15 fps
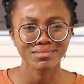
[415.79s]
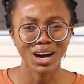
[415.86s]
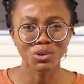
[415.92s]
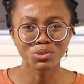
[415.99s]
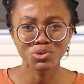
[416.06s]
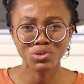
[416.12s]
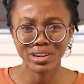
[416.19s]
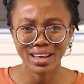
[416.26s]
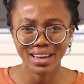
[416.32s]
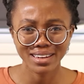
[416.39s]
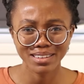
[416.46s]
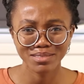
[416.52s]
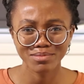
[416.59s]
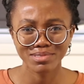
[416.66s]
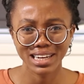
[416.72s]
I want to
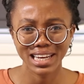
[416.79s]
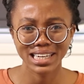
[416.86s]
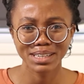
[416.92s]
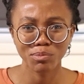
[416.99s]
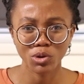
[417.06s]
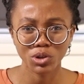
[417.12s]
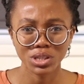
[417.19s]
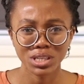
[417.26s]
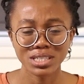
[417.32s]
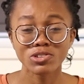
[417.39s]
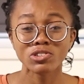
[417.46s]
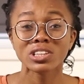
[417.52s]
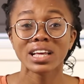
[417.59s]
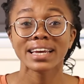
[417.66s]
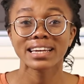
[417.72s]
learn learn more things.
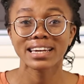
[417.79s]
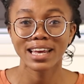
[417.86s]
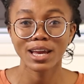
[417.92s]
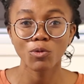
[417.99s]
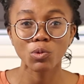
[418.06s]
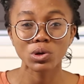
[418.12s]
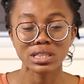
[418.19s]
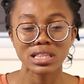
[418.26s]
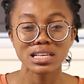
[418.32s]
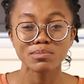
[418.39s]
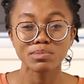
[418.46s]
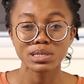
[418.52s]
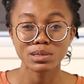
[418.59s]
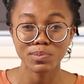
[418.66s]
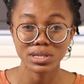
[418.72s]
He was like, learn what? Let's
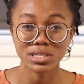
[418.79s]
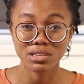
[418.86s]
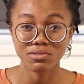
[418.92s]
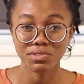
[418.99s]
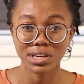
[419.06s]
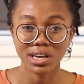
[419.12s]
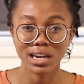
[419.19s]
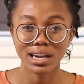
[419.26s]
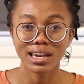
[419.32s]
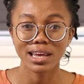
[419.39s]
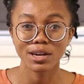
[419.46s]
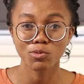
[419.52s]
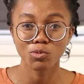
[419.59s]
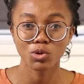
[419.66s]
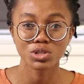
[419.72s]
be specific.
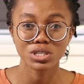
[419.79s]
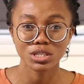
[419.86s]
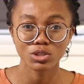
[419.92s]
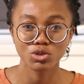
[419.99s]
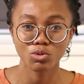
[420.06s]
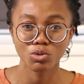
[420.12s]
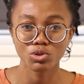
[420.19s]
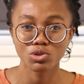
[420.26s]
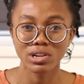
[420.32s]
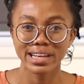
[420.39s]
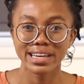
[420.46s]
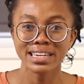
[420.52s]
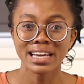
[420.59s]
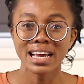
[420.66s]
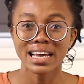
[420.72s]
Learn what? Do you want to
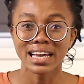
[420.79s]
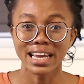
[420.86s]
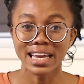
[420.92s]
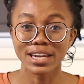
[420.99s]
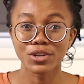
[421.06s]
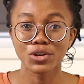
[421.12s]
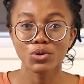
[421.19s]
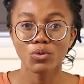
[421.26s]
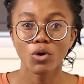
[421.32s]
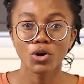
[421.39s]
learn a new